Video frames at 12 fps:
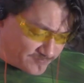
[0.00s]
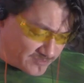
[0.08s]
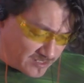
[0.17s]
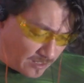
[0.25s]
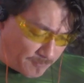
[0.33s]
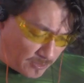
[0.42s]

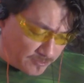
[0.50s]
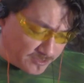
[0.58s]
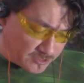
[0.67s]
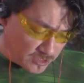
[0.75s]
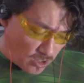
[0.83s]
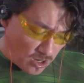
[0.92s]
apparently
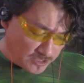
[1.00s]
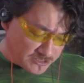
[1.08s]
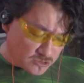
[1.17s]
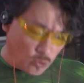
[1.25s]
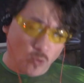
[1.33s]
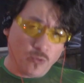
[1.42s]
the gods
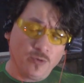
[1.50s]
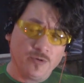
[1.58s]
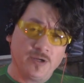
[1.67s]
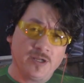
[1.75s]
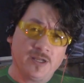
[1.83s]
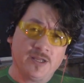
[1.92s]
told her
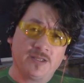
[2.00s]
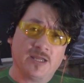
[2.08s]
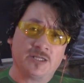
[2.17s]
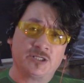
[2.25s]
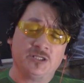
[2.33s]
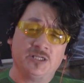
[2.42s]

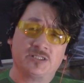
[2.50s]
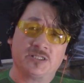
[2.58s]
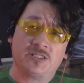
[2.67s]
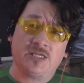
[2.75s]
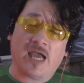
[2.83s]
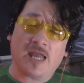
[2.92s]
that she needs to
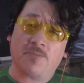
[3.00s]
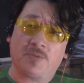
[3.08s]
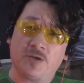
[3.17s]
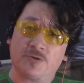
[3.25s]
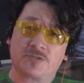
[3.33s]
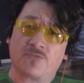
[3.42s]
see Adam
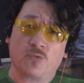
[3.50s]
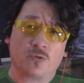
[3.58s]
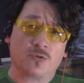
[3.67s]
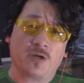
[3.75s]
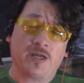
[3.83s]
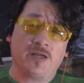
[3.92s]
Pearce
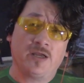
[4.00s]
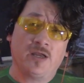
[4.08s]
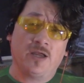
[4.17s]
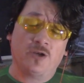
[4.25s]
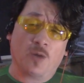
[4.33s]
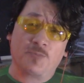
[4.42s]
for
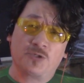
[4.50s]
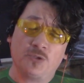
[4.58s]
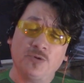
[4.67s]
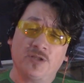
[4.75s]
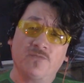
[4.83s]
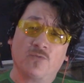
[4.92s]
an
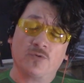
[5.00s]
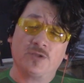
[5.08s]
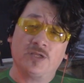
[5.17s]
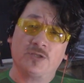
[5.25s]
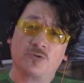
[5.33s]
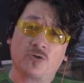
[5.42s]
opportunity for
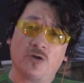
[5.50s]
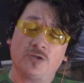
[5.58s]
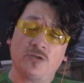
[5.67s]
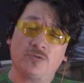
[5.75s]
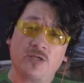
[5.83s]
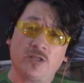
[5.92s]
the
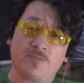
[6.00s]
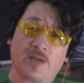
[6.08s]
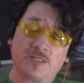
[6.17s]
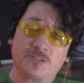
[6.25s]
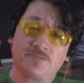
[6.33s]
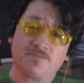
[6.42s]
Intercontinental title
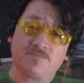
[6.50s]
match.